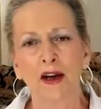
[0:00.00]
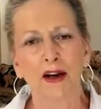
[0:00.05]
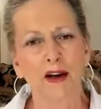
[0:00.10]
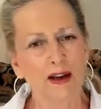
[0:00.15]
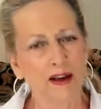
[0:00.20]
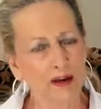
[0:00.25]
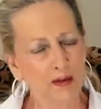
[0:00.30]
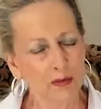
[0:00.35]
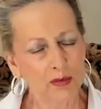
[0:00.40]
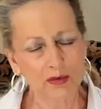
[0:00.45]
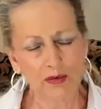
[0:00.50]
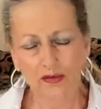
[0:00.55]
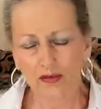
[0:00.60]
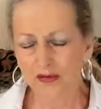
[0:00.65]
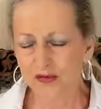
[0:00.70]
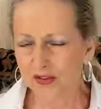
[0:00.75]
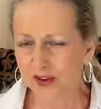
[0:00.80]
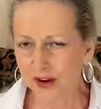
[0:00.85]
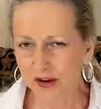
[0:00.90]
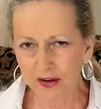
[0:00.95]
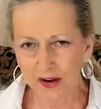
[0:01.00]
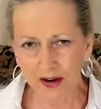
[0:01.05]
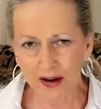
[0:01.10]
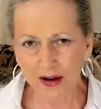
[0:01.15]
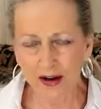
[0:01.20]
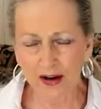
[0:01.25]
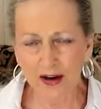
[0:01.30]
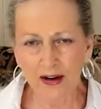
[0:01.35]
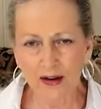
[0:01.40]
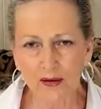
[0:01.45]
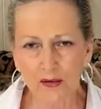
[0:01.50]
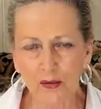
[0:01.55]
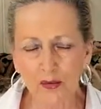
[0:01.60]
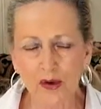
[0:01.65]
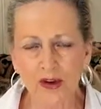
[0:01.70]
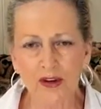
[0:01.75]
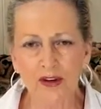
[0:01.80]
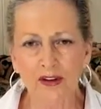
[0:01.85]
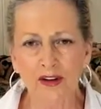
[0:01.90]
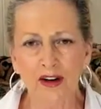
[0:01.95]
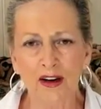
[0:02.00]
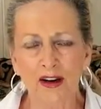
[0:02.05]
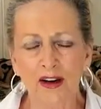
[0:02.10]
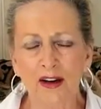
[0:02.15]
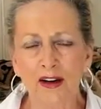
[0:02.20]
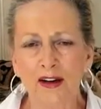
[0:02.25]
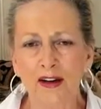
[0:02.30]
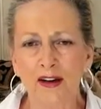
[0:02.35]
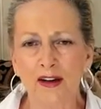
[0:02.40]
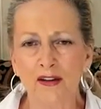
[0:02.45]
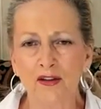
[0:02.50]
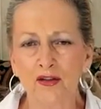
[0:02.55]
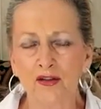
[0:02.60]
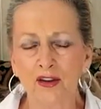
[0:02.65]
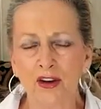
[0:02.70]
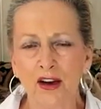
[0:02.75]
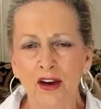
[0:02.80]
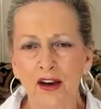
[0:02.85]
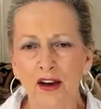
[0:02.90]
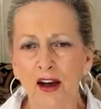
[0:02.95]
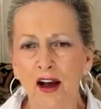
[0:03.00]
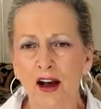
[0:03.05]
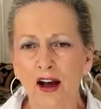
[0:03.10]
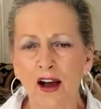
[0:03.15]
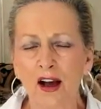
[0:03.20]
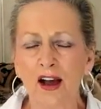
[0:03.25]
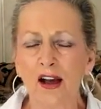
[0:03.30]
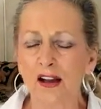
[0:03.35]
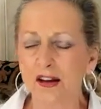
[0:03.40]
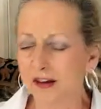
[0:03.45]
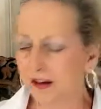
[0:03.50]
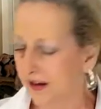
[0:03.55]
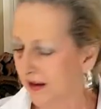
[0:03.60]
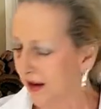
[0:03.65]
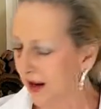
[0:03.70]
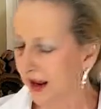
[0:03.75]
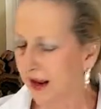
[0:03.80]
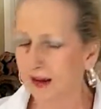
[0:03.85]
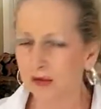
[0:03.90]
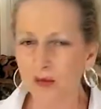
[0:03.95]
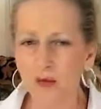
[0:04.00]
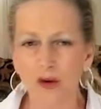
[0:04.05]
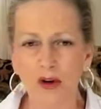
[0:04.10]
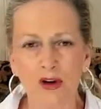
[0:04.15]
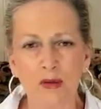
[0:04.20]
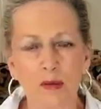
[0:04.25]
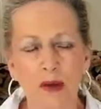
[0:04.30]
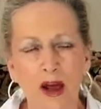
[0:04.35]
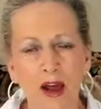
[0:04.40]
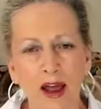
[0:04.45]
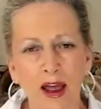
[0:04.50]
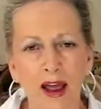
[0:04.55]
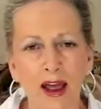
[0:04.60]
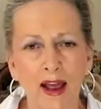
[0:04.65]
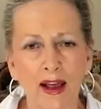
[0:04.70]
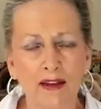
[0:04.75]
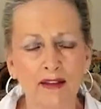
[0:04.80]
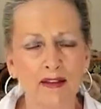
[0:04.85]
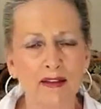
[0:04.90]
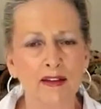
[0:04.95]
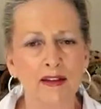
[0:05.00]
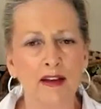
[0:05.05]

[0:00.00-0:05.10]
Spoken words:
it was very hot one day in Shanghai. I didn't have one of my hats.